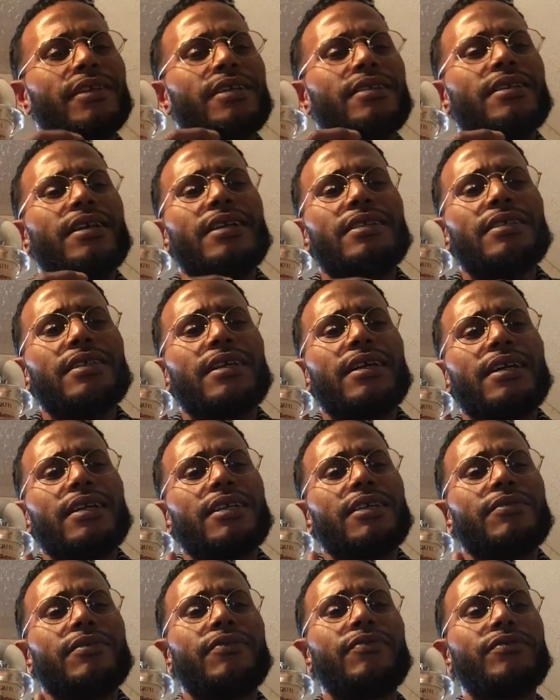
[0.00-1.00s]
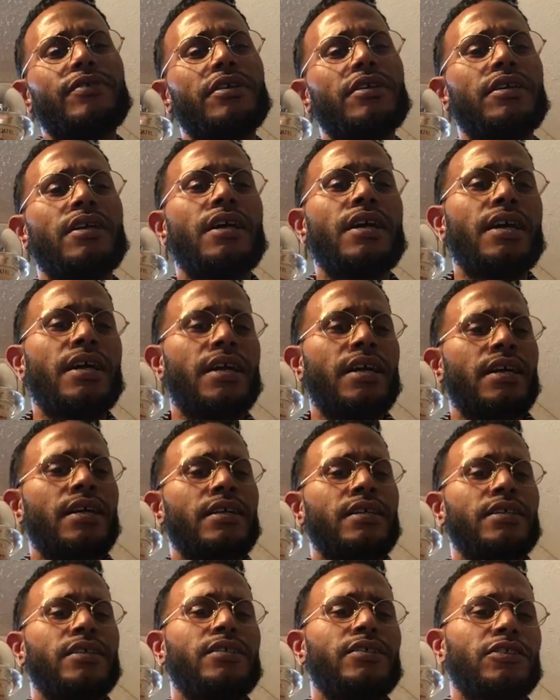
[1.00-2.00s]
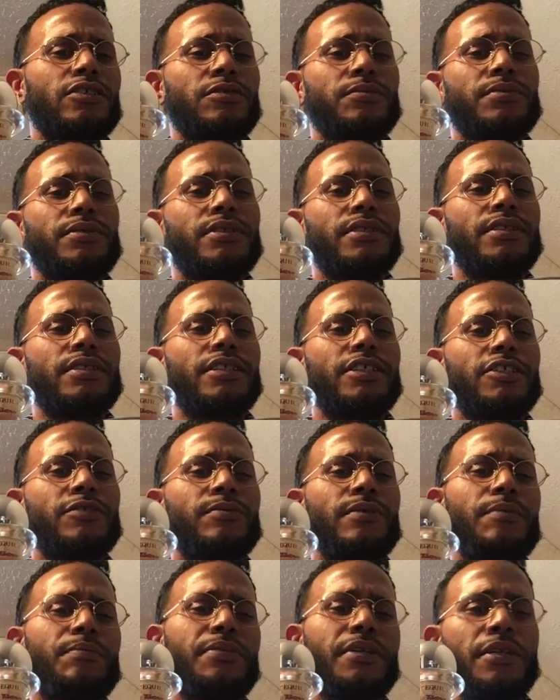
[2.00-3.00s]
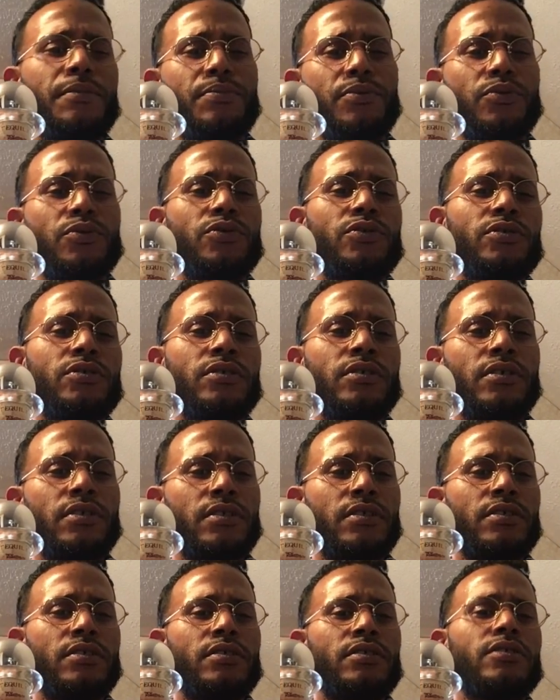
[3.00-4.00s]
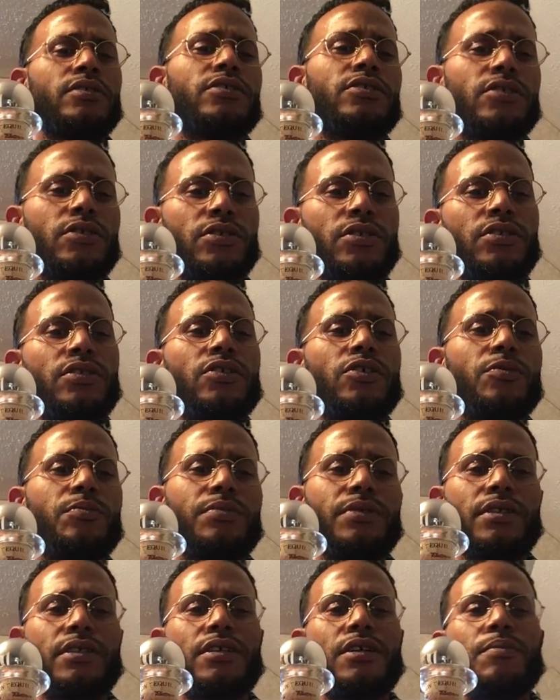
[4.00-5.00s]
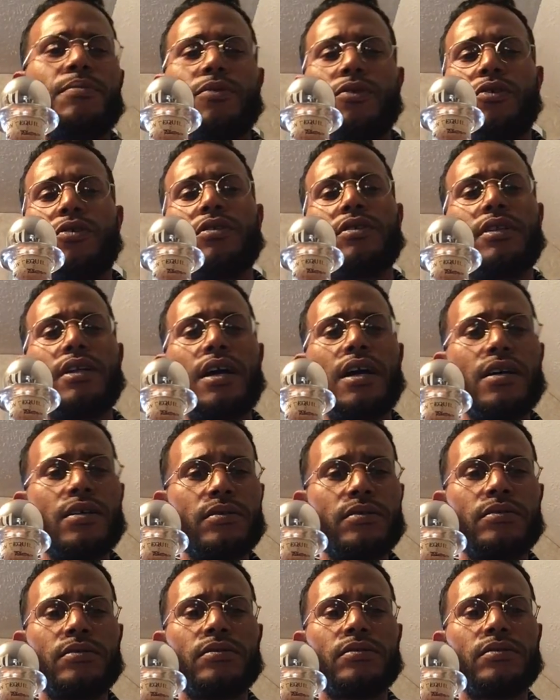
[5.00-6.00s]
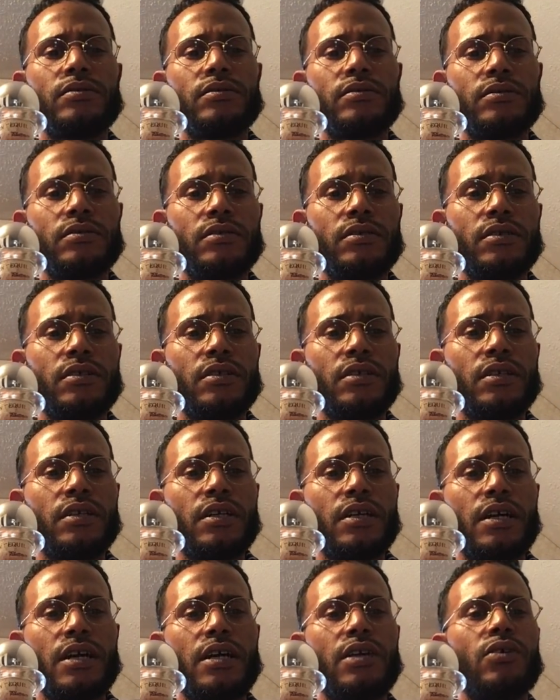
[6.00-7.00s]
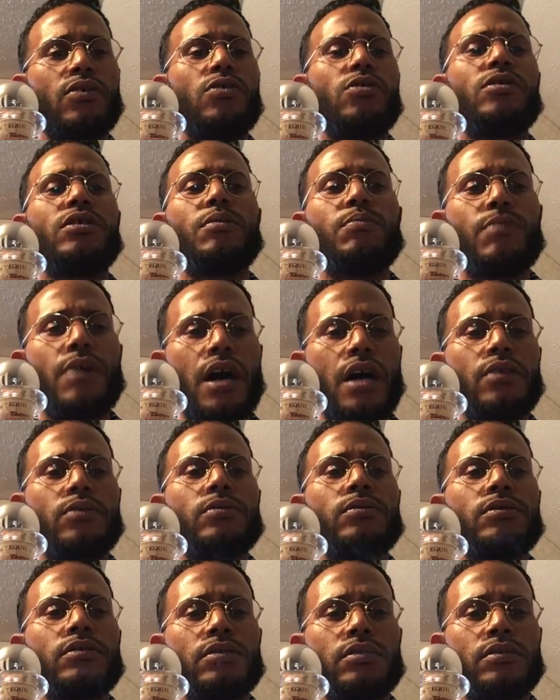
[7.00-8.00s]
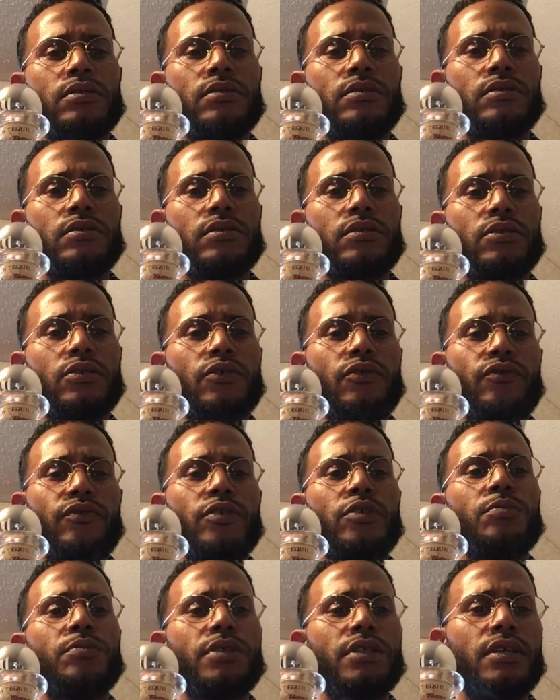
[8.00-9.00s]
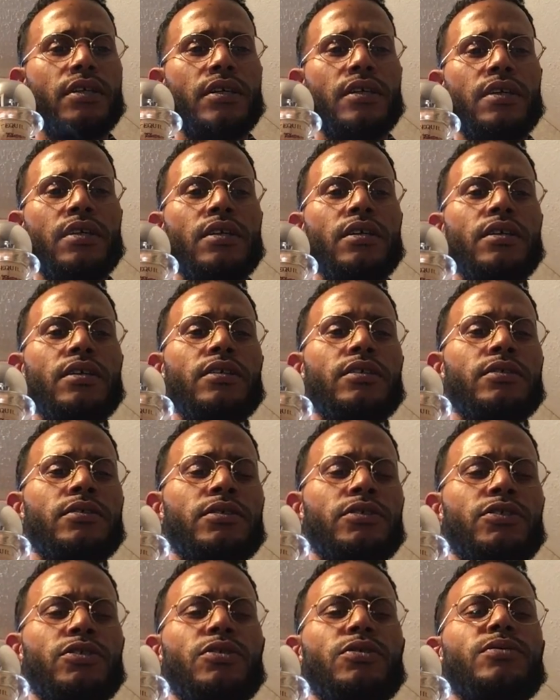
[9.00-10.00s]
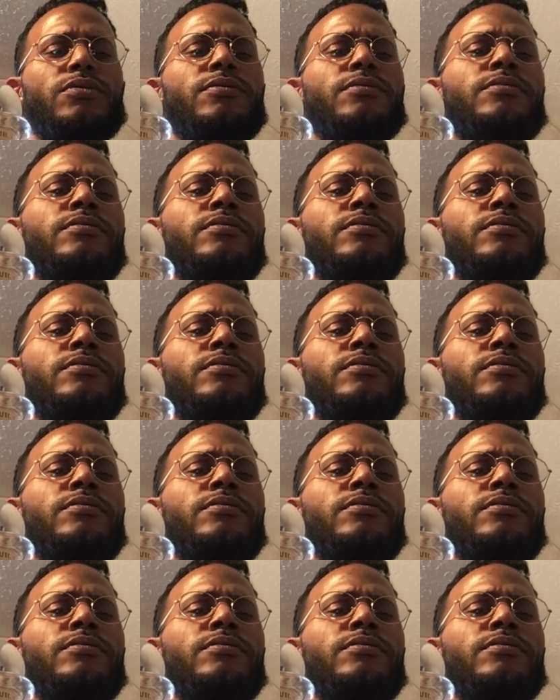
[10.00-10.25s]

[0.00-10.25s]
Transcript: Not that I give a fuck. You know what I'm saying? That's my people's. So, you know, but come on now. Out of all the bottles, you feel me? So,